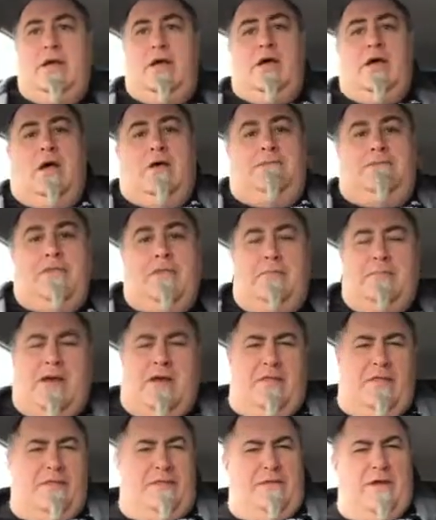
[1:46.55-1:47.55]
for
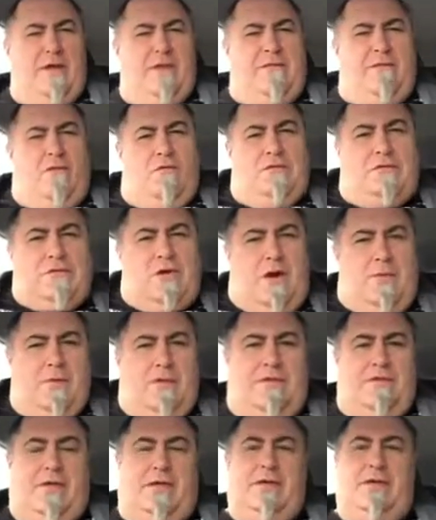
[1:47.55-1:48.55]
about the fourth
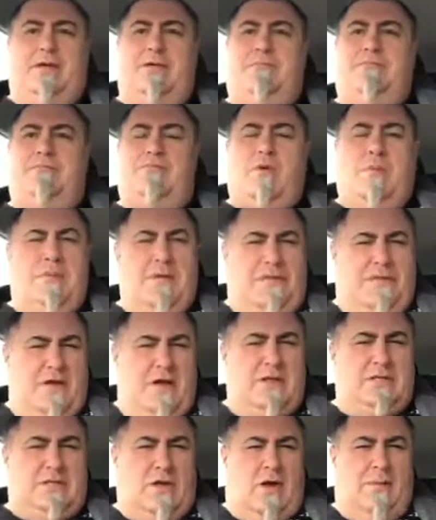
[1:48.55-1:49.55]
time, I think. Probably
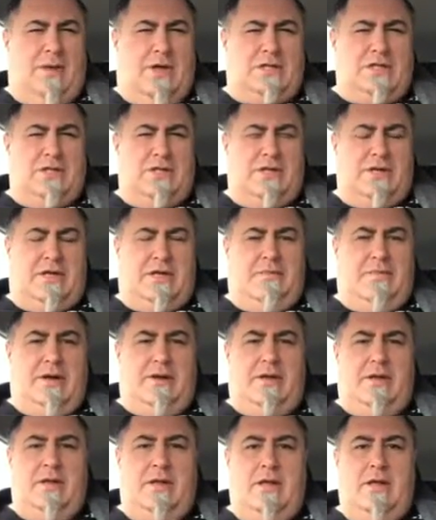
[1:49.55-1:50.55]
third time, actually, thinking
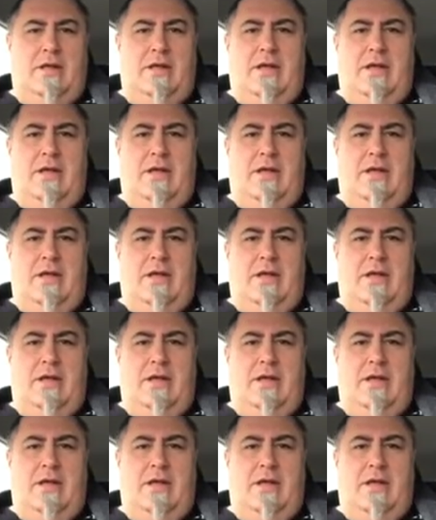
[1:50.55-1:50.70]
about it.